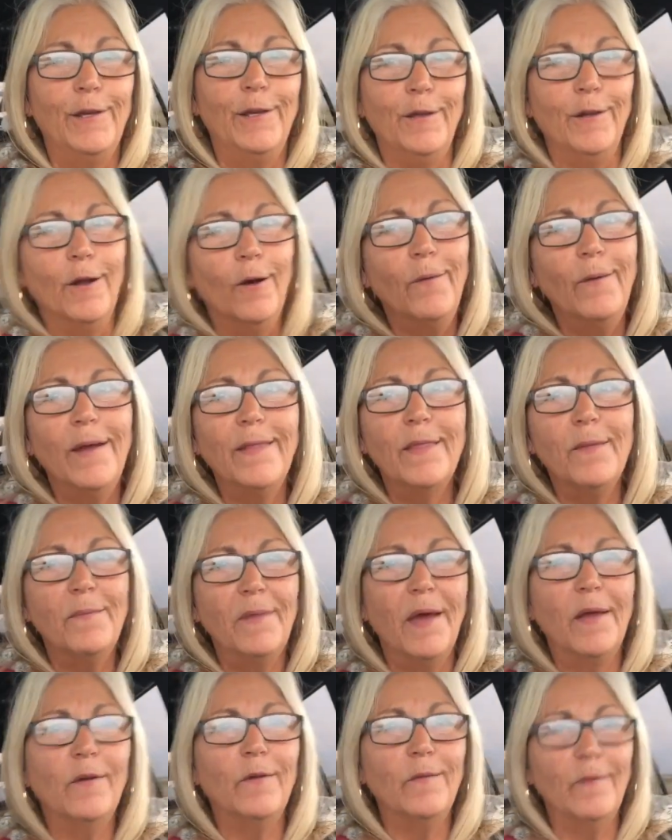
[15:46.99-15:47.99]
You don't want the
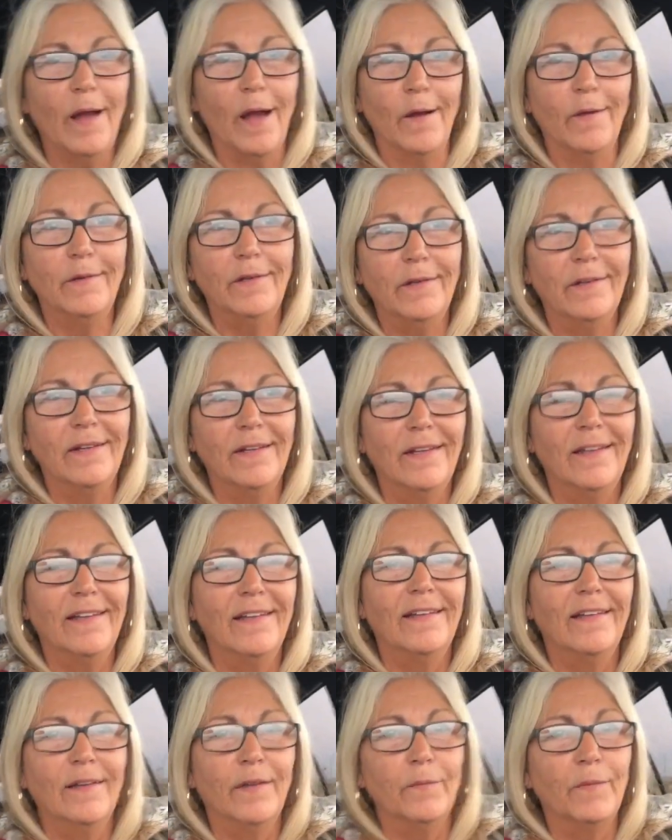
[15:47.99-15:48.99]
men
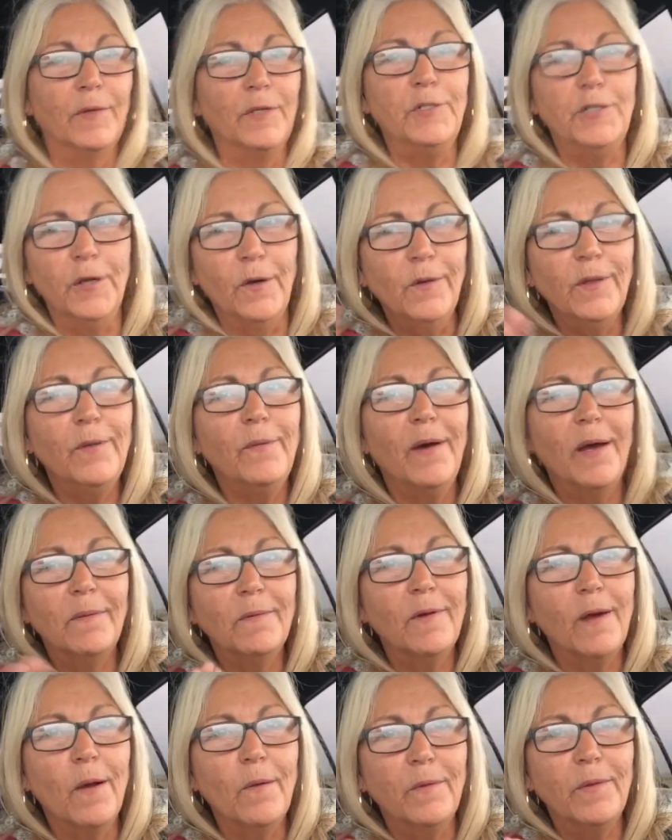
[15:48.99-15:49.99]
around, but you only want
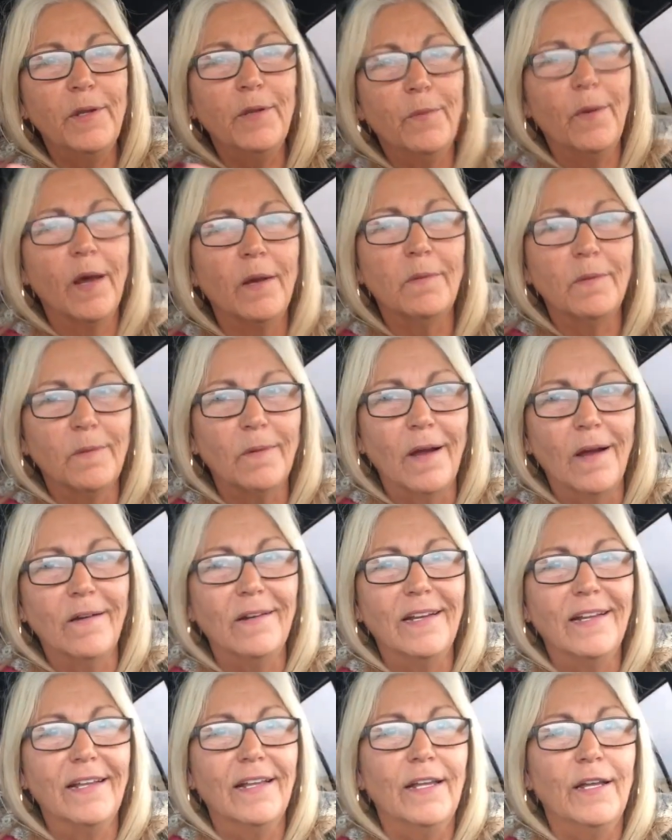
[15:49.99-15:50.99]
them around when you want them
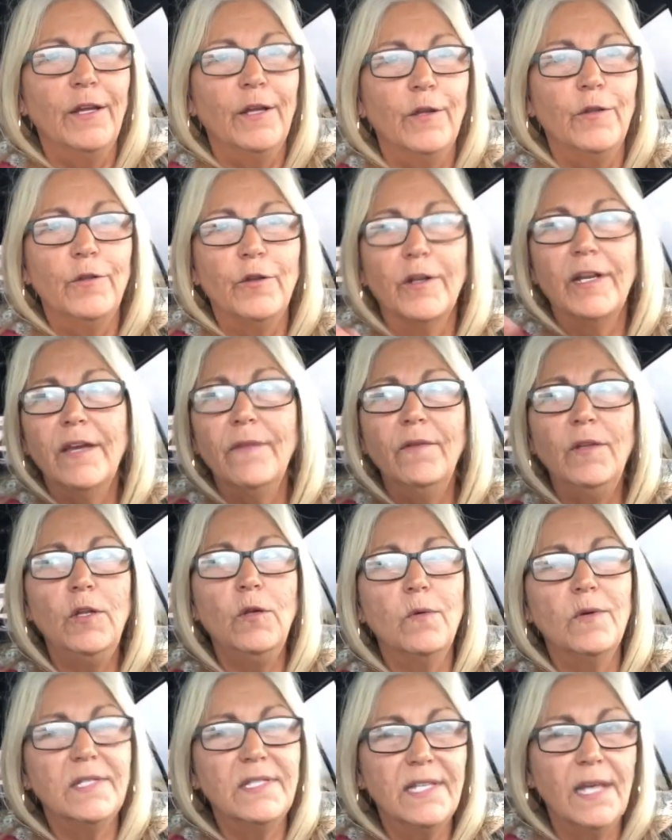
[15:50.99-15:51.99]
around. They're giving
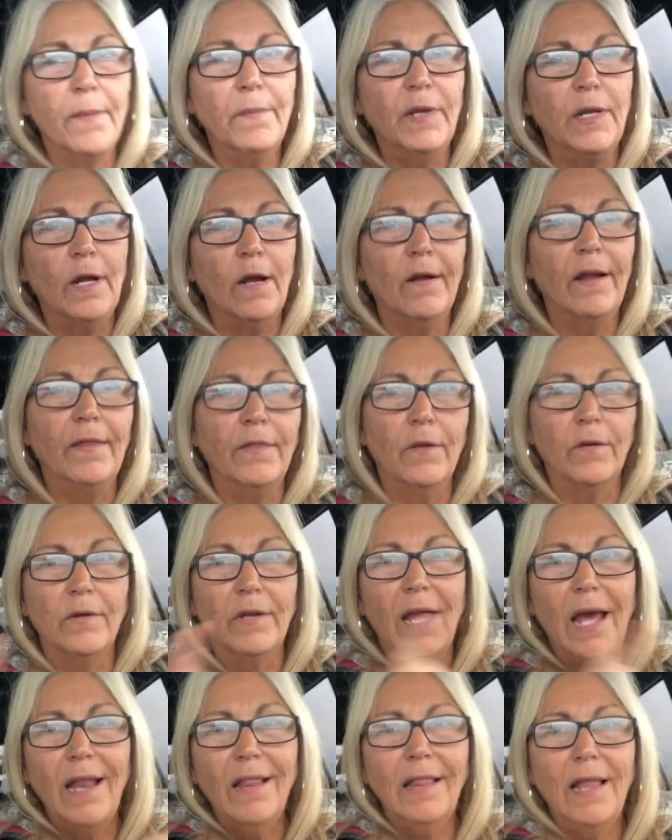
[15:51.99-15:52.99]
you a seminar and they're
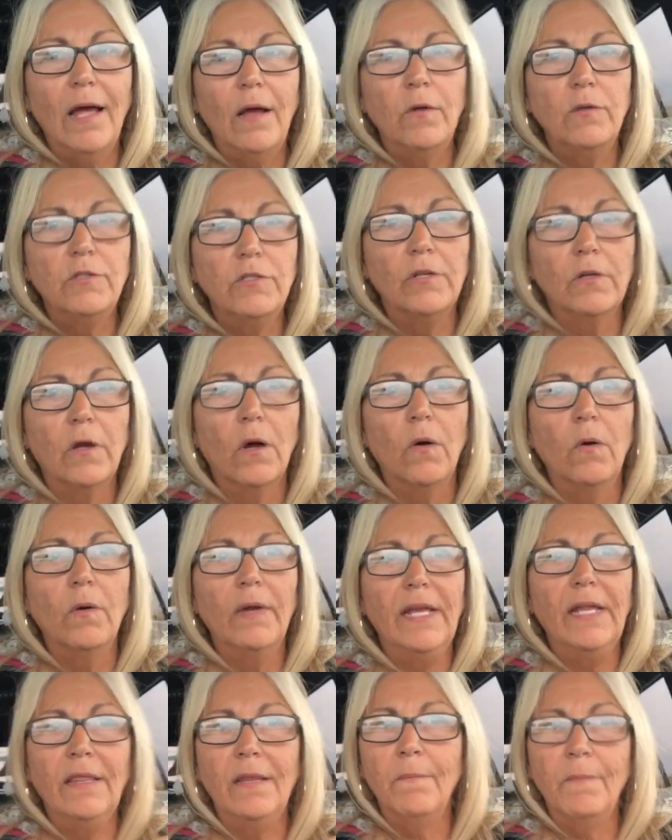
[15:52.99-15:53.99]
not allowed to go
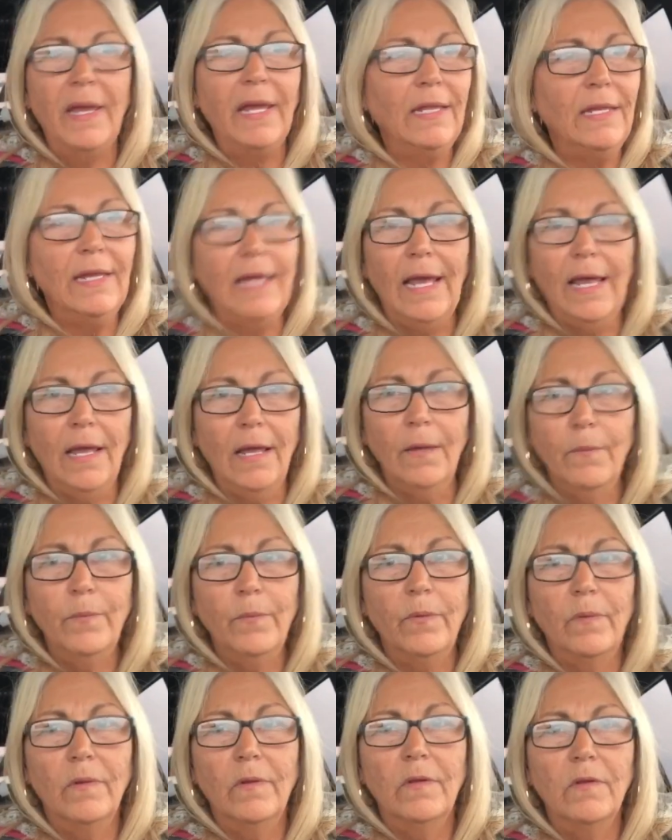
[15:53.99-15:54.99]
in the main
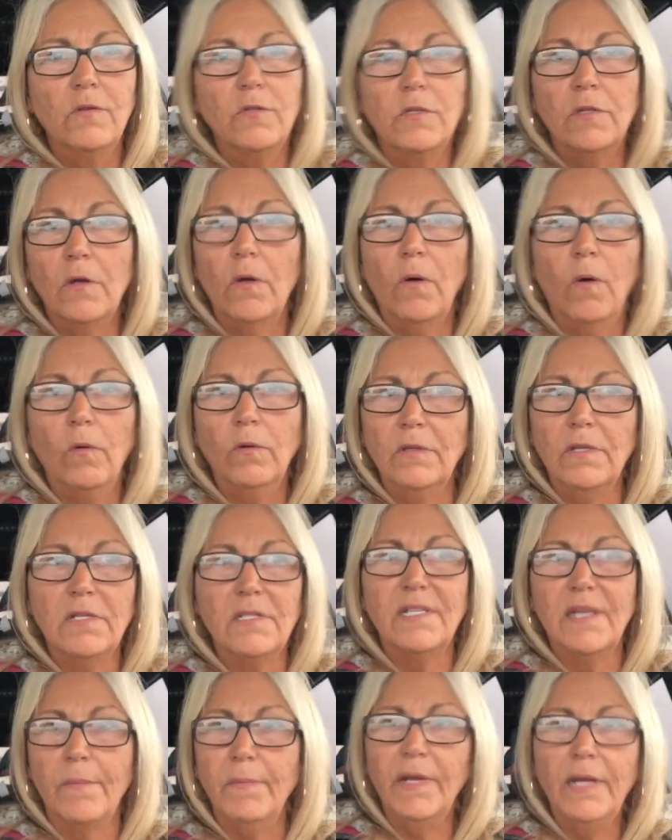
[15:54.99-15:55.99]
camp to hold the
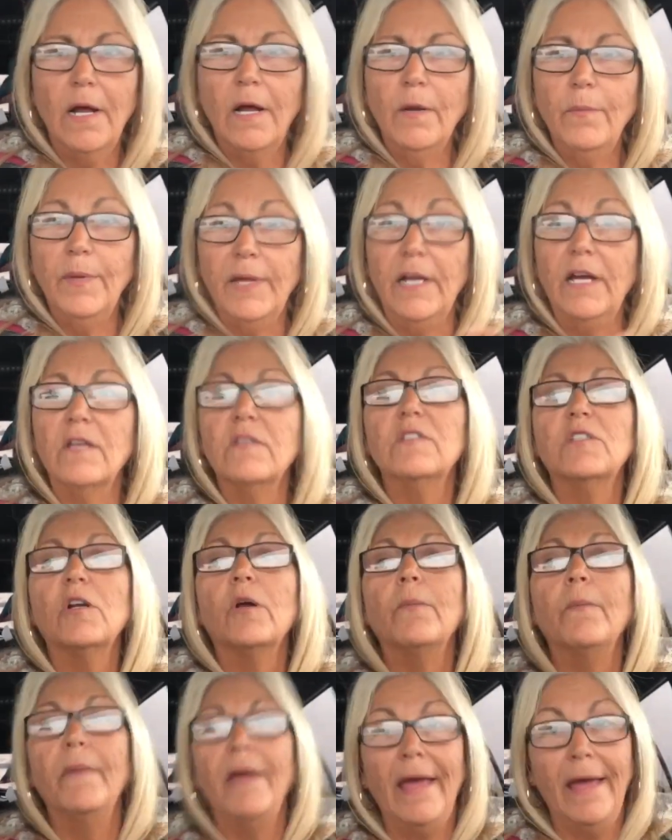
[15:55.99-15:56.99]
seminar because
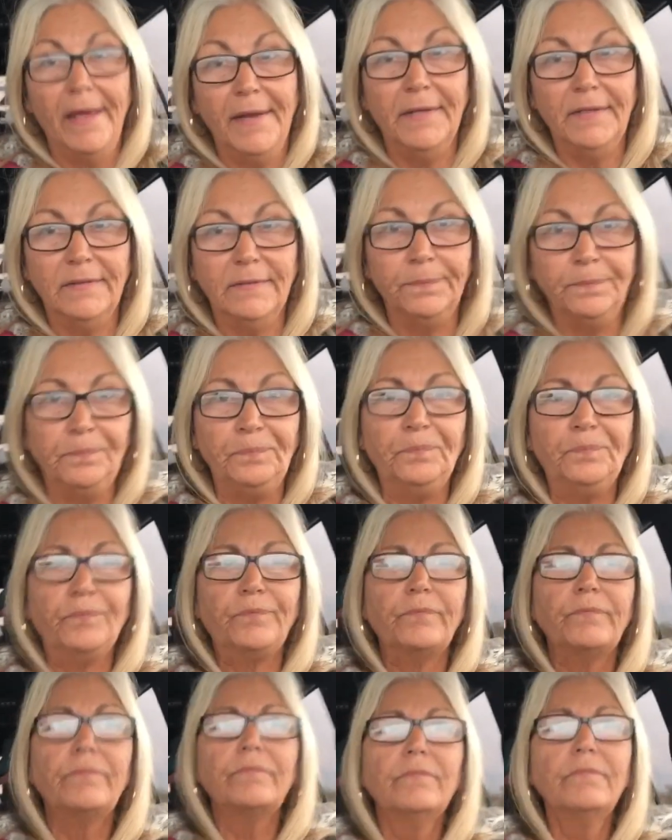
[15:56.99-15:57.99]
they're
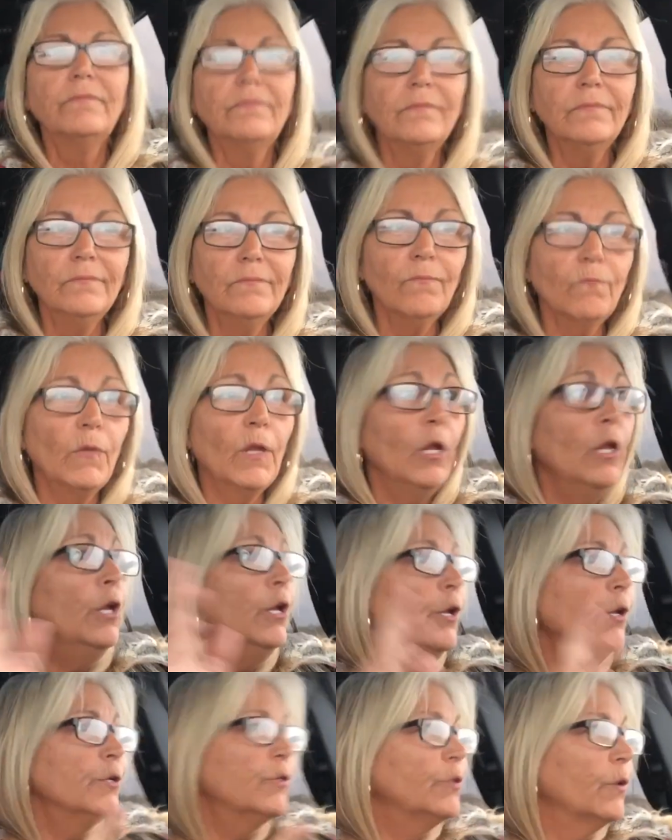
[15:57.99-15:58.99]

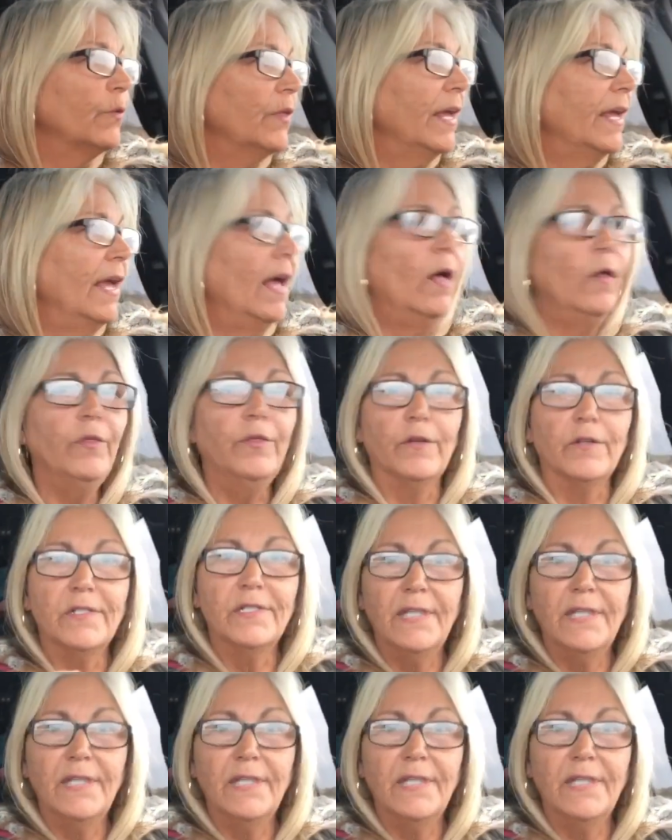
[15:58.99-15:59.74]
men. So they held their